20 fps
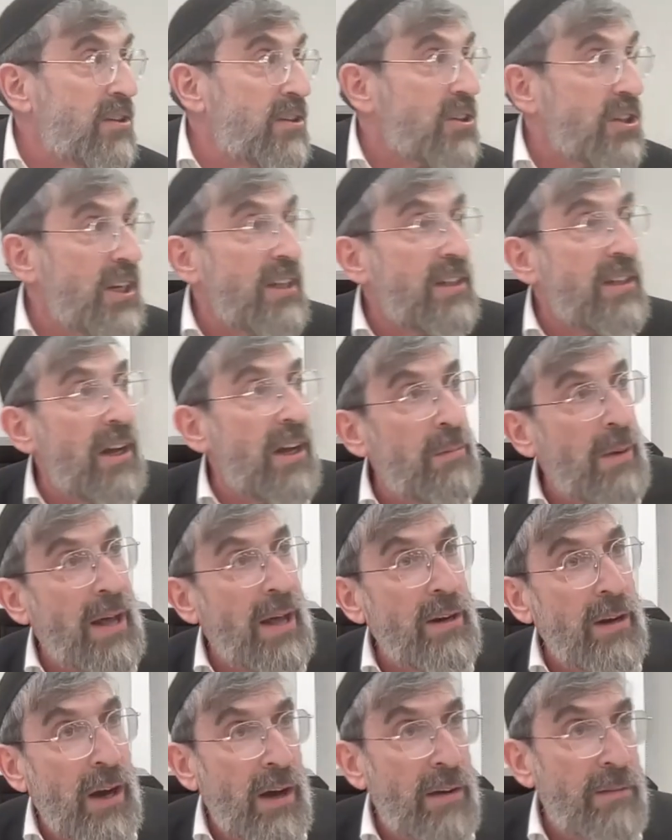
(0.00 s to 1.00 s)
you the shita of
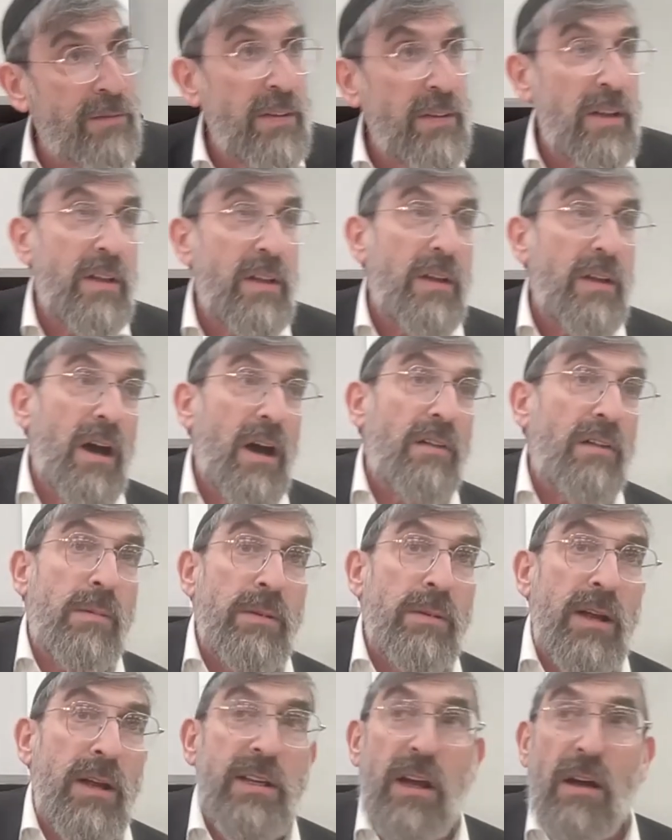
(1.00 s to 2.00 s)

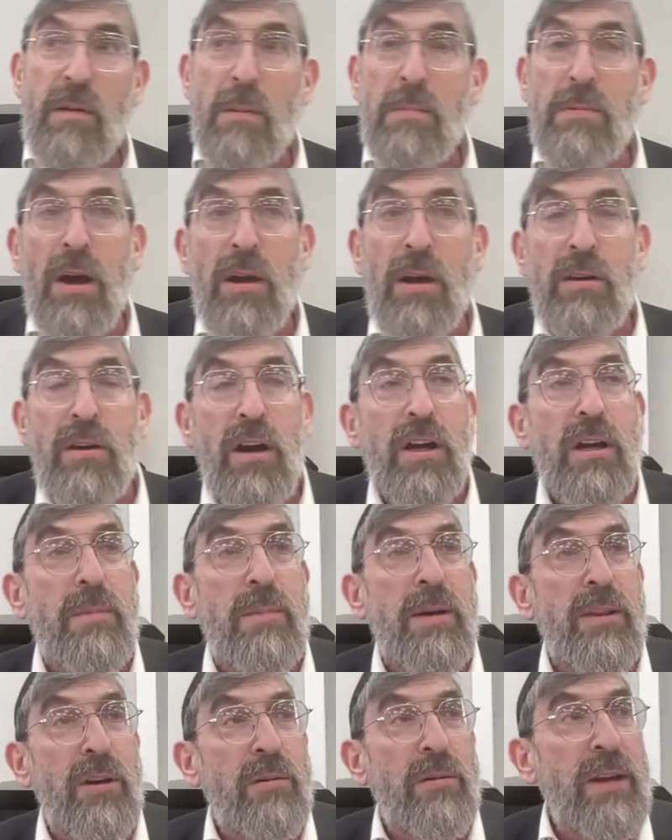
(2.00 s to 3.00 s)
Rabbi Yochanan
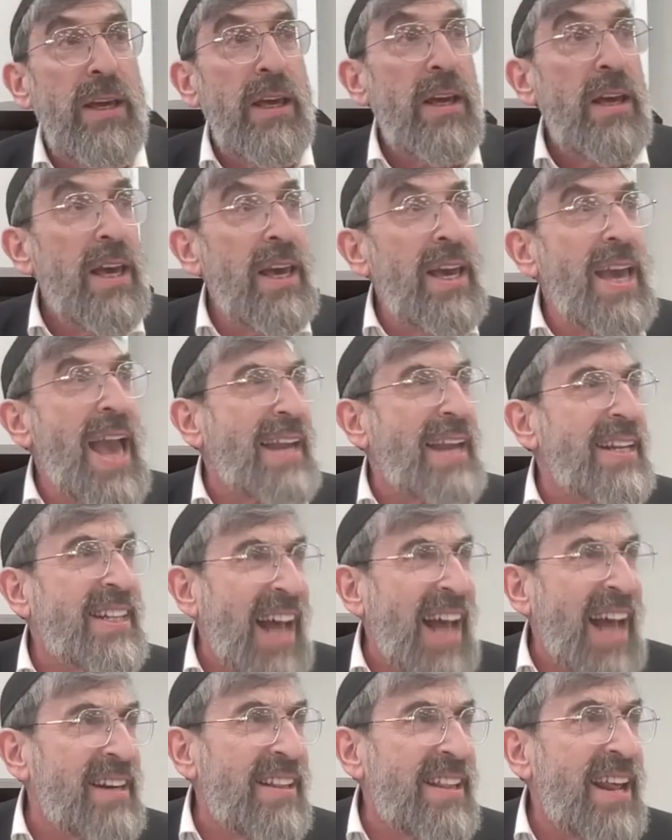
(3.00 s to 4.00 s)
ben Nuri. He had a
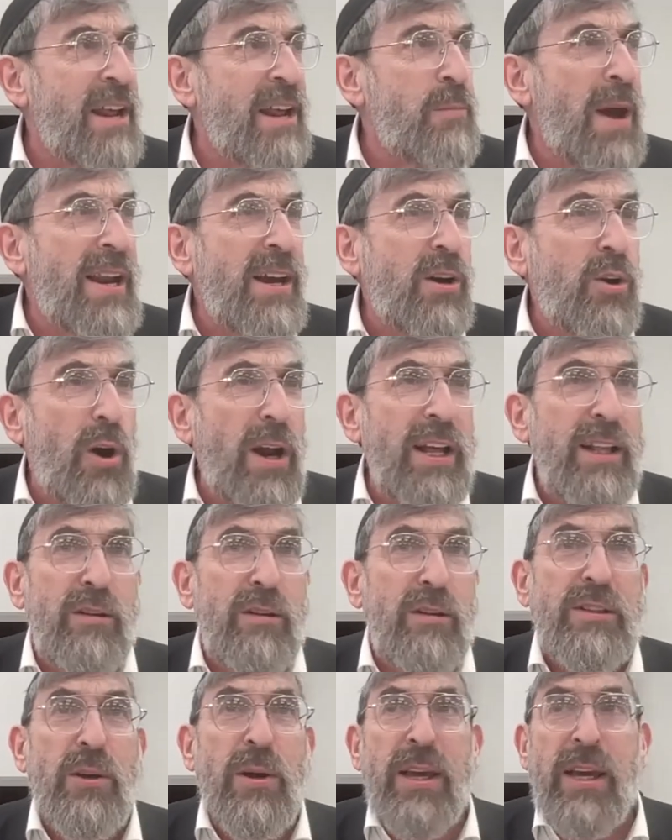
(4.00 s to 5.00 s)
Tana that he went according
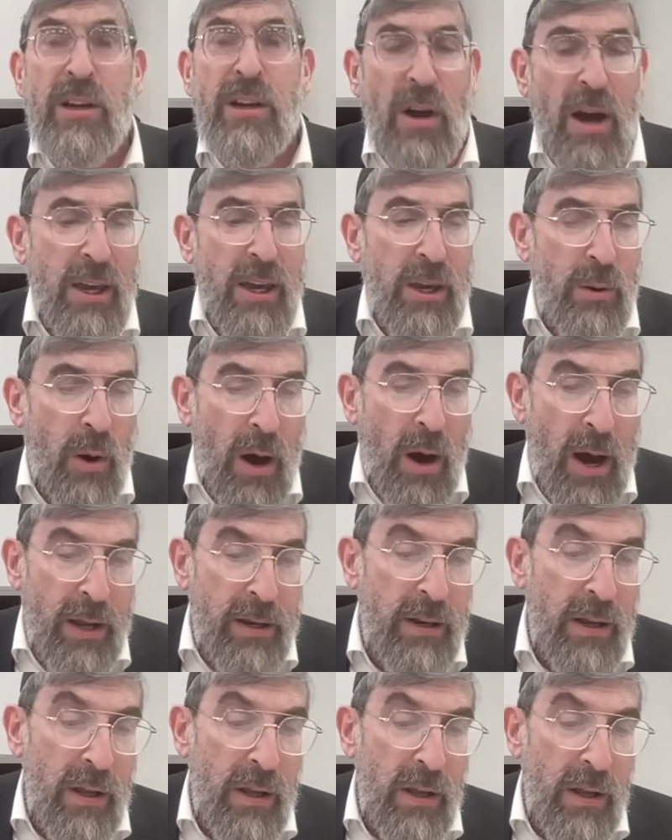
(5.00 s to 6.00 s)
to, so he can argue
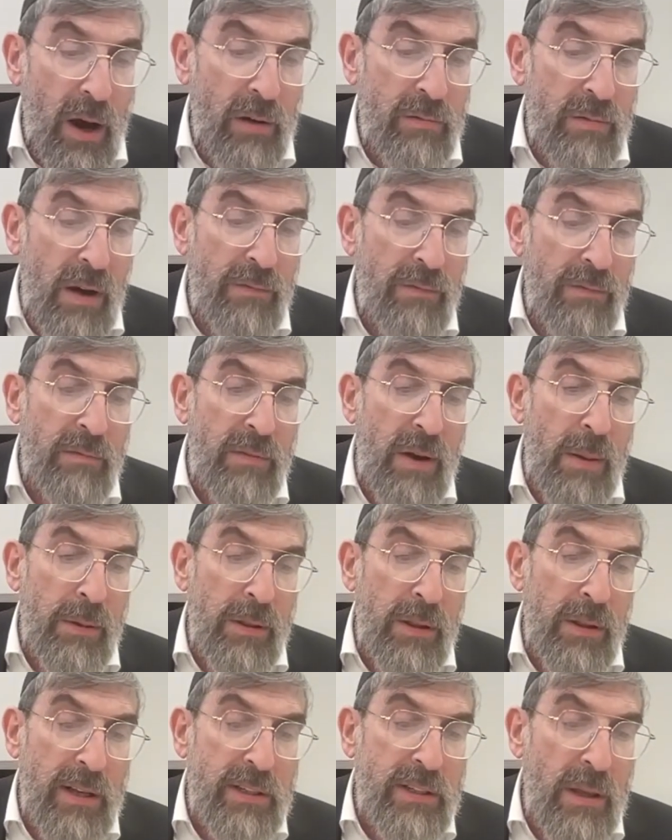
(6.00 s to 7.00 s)
on Rabbi
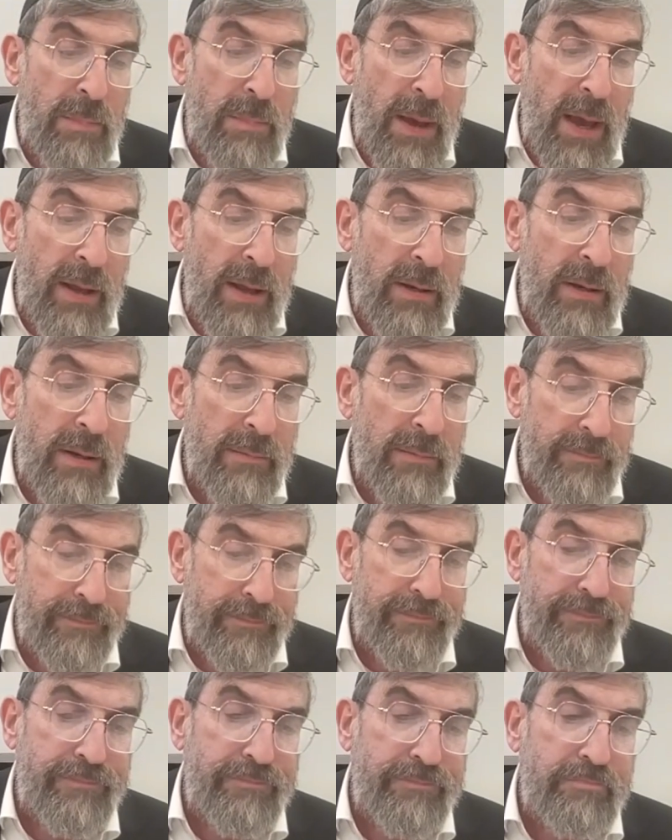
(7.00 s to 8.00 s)
Elazar ben
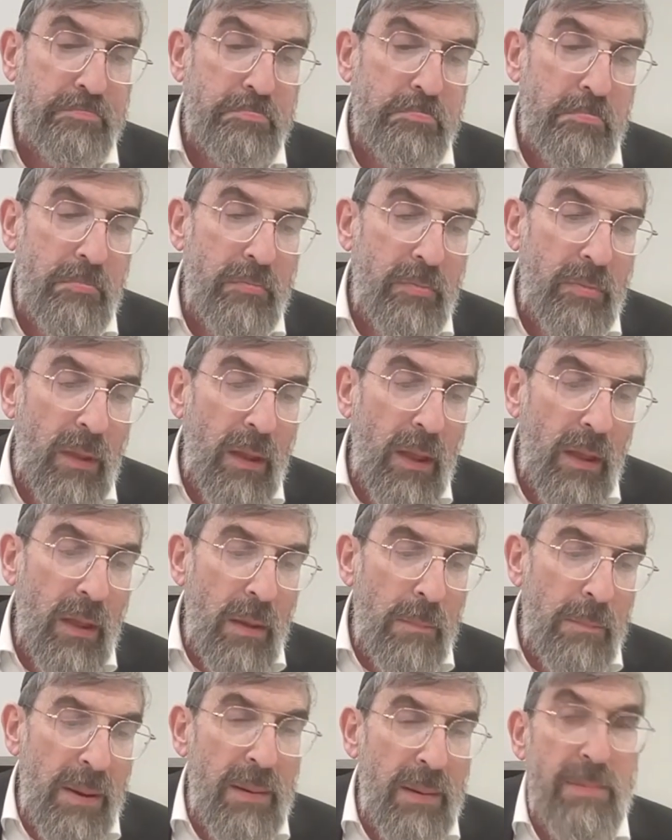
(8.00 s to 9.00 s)

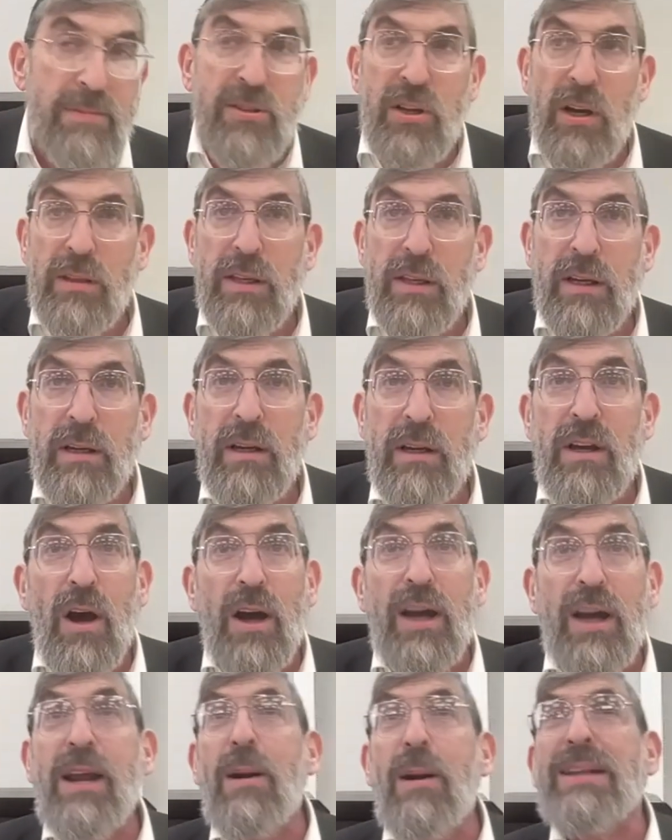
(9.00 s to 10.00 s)
Tzadik.
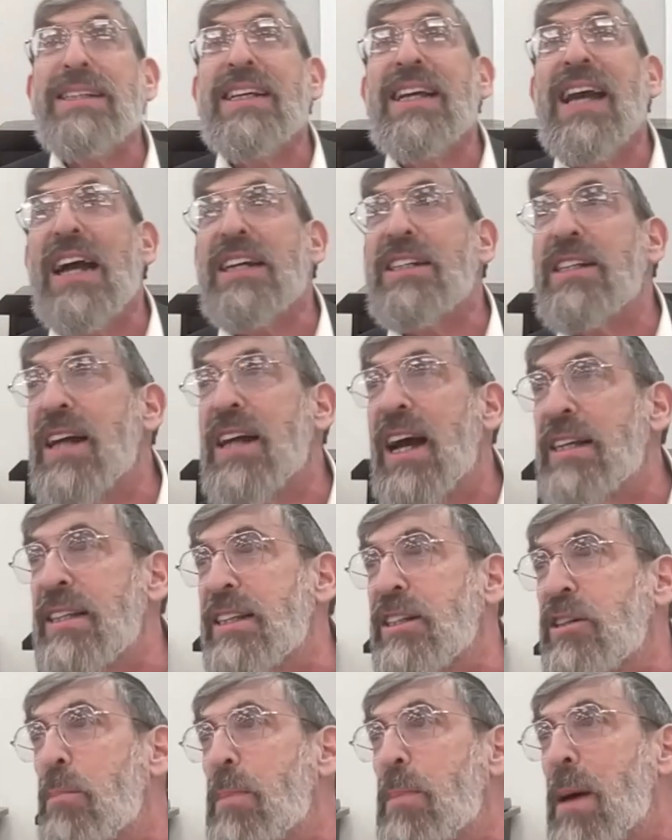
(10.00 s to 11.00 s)
Okay, now what's the kasha, guys?
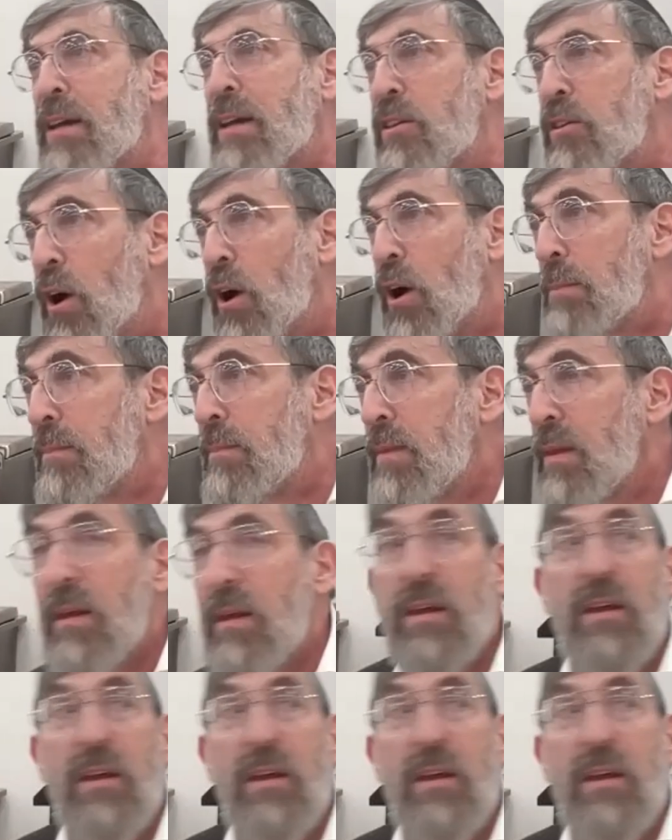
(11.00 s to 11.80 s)
Let's go back in time.